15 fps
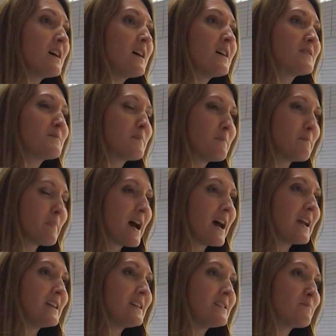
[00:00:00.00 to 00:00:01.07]
has been
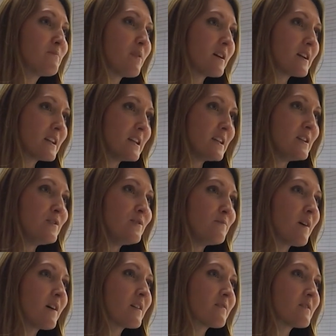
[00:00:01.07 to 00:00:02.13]
paid by EU
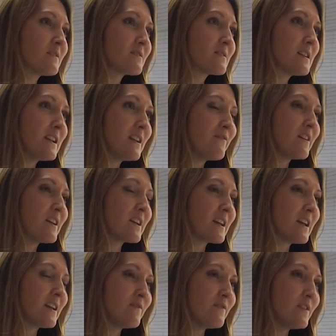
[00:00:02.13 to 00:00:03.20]
migrants living
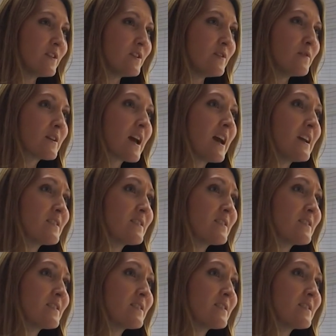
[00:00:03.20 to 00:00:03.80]
in the UK.